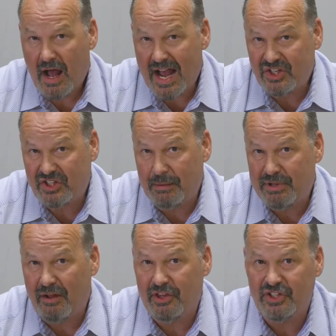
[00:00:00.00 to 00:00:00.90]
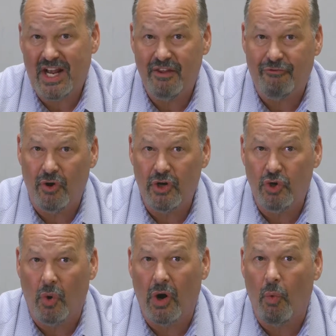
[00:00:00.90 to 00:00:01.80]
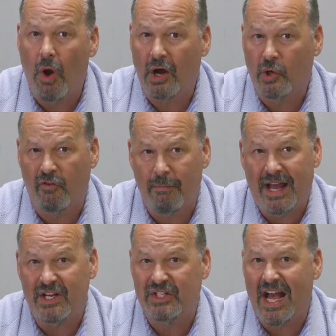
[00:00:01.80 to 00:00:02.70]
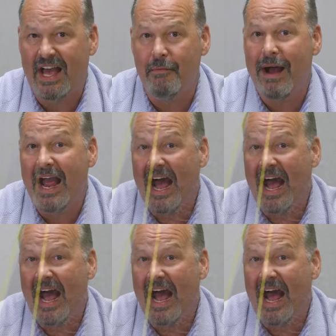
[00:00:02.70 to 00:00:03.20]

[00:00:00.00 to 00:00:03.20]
I stepped out the side of the front door, walked over by the side of my